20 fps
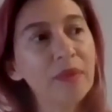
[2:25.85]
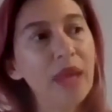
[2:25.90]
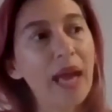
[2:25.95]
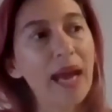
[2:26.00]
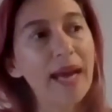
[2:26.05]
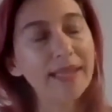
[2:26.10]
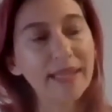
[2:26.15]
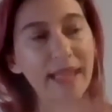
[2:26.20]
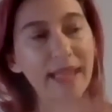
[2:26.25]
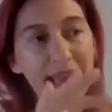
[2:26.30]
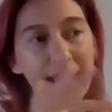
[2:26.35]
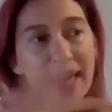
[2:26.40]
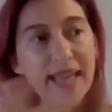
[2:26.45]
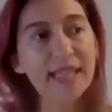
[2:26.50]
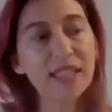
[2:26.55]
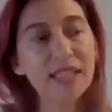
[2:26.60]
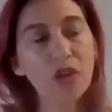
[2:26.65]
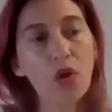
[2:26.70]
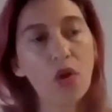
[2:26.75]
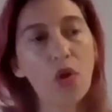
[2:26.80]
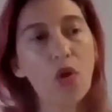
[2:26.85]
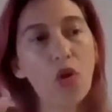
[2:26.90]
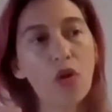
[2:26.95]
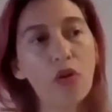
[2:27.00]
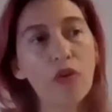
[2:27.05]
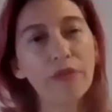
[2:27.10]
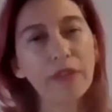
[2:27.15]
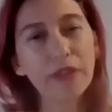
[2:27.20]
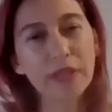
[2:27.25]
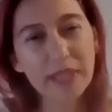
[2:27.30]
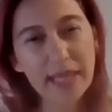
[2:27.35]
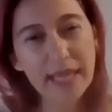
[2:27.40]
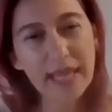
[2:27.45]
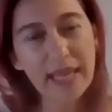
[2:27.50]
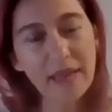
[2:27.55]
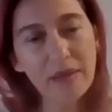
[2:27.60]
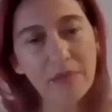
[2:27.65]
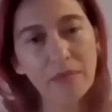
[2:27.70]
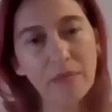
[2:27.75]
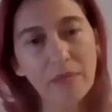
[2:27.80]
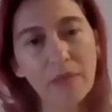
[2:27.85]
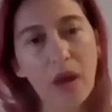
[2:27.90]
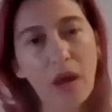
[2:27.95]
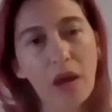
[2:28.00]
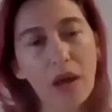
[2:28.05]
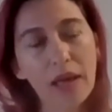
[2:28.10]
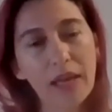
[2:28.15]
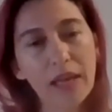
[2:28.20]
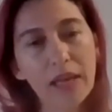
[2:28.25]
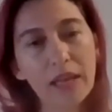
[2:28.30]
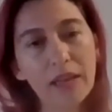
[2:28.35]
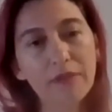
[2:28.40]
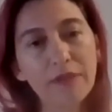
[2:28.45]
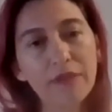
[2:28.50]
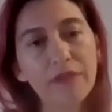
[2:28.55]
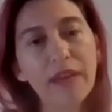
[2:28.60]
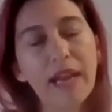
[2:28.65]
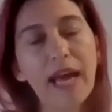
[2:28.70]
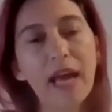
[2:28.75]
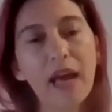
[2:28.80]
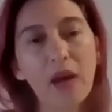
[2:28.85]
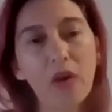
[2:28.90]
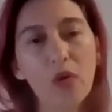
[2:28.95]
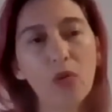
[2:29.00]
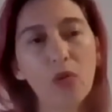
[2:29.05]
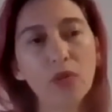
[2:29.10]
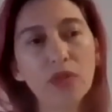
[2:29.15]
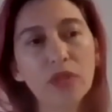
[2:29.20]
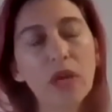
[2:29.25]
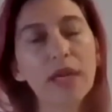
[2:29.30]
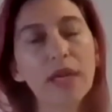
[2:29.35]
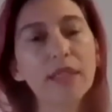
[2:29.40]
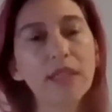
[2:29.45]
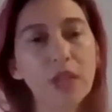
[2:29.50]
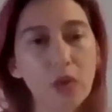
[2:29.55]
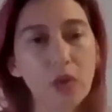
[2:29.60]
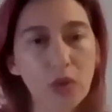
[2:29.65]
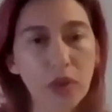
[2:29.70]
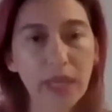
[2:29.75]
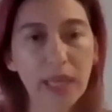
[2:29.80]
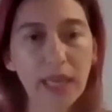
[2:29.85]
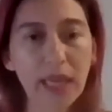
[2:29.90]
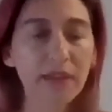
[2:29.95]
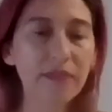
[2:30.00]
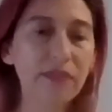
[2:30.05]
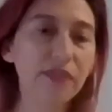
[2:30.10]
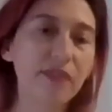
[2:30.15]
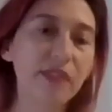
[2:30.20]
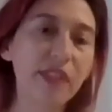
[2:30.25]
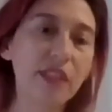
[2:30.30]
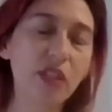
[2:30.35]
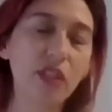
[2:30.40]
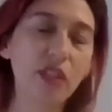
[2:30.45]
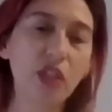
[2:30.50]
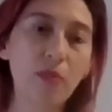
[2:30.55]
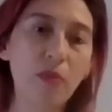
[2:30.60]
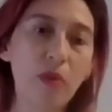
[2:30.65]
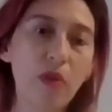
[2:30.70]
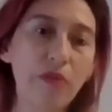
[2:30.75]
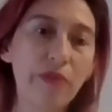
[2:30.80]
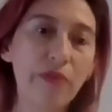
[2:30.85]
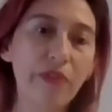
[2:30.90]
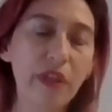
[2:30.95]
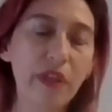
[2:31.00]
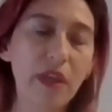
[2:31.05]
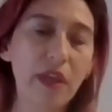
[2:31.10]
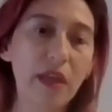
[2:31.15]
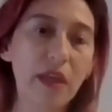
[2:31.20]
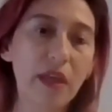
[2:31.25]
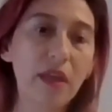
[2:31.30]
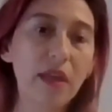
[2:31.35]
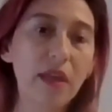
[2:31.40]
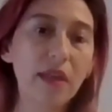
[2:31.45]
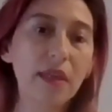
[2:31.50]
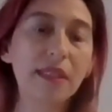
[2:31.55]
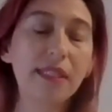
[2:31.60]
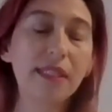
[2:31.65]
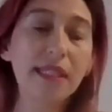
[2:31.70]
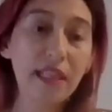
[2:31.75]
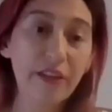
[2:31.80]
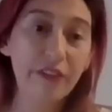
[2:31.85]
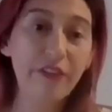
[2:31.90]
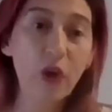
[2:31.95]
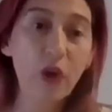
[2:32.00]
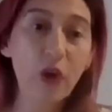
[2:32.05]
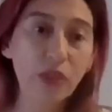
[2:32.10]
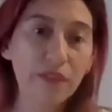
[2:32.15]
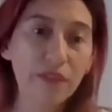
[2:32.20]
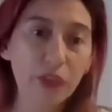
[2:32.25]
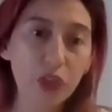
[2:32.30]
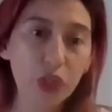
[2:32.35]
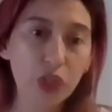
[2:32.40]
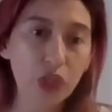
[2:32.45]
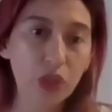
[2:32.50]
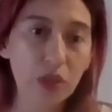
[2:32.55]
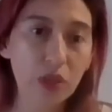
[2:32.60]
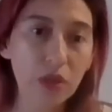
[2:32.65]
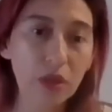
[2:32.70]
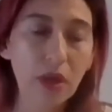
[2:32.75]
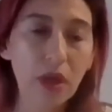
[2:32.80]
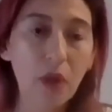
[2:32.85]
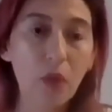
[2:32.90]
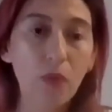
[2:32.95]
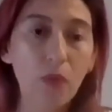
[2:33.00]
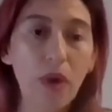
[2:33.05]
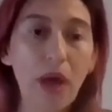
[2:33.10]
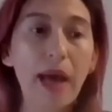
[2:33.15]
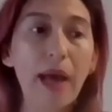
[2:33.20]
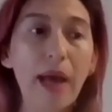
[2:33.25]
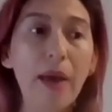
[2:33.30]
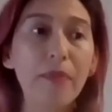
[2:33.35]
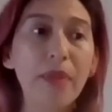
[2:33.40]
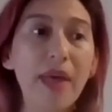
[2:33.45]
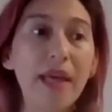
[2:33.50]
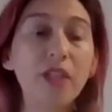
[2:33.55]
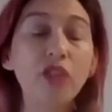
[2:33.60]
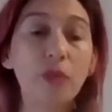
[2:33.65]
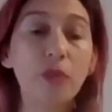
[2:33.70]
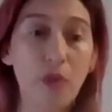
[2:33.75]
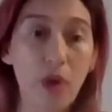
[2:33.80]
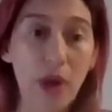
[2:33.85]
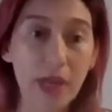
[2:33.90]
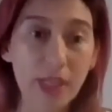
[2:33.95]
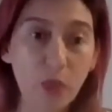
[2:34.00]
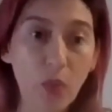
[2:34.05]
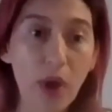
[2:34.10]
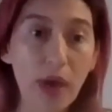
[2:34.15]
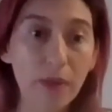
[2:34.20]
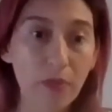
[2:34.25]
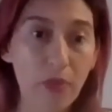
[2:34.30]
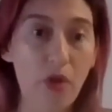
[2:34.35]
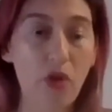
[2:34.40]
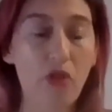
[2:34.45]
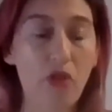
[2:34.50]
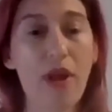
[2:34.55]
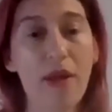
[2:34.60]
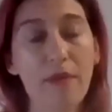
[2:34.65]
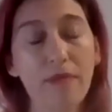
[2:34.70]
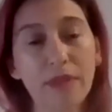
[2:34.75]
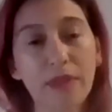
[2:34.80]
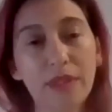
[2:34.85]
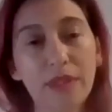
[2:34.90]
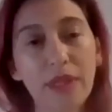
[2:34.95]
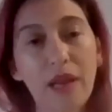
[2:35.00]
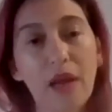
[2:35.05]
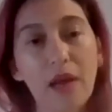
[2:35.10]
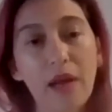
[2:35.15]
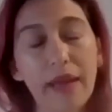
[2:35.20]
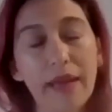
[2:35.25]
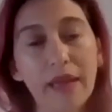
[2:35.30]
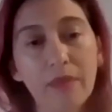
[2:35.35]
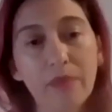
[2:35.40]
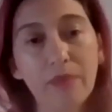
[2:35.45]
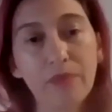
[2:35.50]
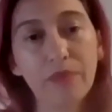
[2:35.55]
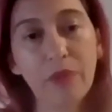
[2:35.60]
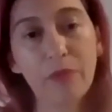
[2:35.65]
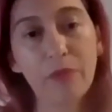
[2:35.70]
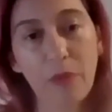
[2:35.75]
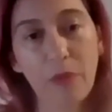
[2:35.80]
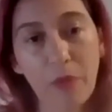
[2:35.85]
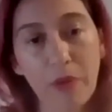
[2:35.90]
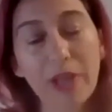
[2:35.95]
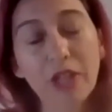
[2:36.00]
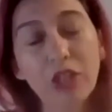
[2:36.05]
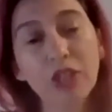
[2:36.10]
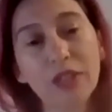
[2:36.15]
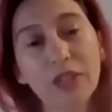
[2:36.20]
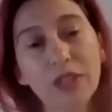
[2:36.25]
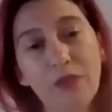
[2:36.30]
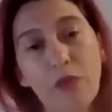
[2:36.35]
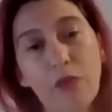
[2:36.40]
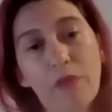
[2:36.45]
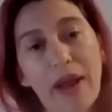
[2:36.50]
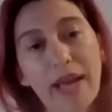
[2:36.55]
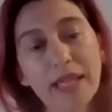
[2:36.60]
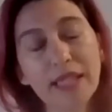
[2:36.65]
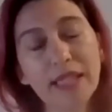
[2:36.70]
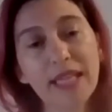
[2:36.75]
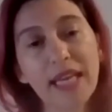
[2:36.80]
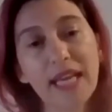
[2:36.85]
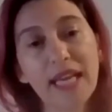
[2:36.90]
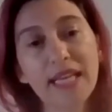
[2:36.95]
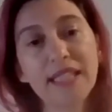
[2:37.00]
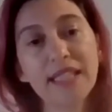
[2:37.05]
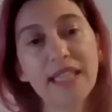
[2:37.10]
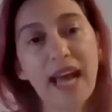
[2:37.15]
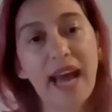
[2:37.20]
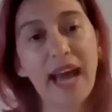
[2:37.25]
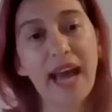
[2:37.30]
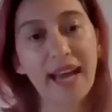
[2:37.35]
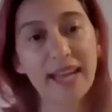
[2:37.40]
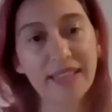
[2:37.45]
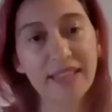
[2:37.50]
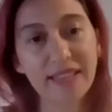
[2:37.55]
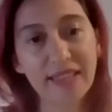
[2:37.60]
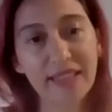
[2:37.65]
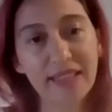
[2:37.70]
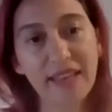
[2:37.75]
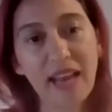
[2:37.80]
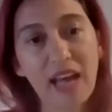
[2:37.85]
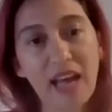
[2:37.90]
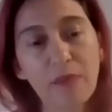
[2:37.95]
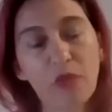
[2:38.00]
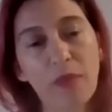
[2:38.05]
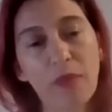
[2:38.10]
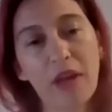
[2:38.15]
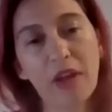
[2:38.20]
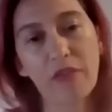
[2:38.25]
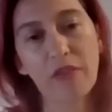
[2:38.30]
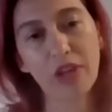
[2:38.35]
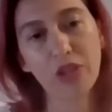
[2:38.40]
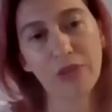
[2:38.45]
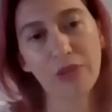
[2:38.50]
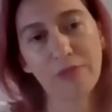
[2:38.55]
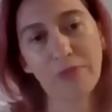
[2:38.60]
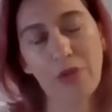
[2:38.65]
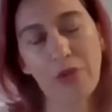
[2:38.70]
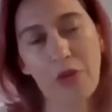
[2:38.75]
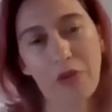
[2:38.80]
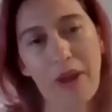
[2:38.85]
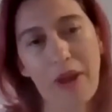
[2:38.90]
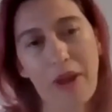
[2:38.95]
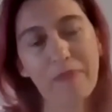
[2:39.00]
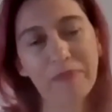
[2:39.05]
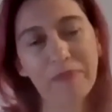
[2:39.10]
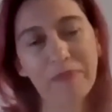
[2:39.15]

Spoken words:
As head of the team, I've now started looking after some of the CFO division enterprise-wide programs, like the preparations for Brexit and the LIBOR migration program.